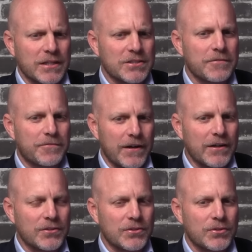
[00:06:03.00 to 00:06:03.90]
actually a
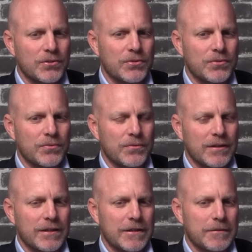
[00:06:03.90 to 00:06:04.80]
friend who
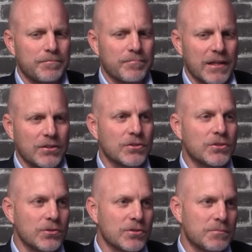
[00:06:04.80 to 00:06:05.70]

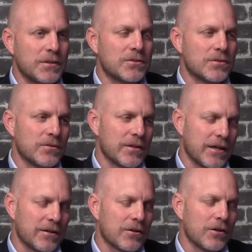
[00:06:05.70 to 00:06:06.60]
introduced me to
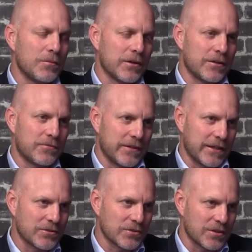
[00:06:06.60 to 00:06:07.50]
the global head of
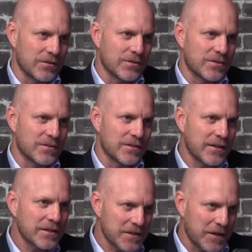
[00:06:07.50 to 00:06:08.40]
financial services at
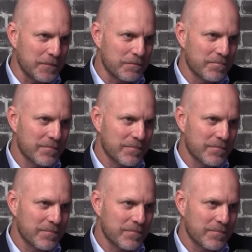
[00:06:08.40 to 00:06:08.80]
that time.